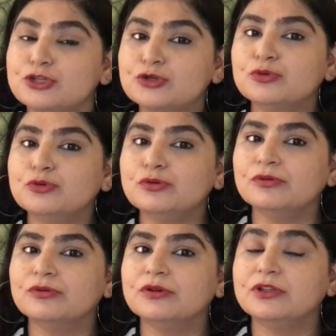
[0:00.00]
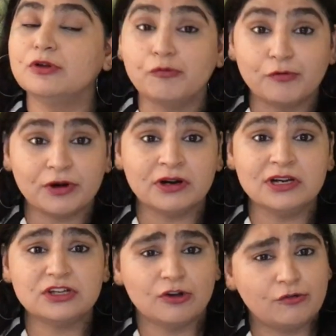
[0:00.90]
to the
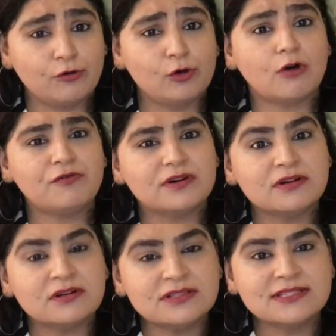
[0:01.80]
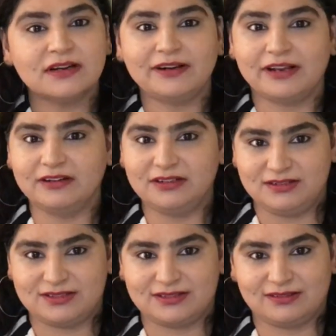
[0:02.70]
world full of
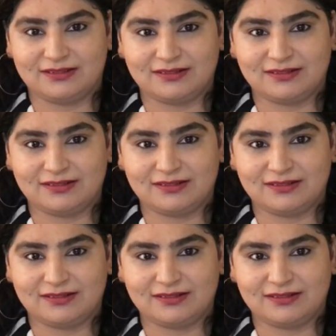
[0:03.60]
uncertainties.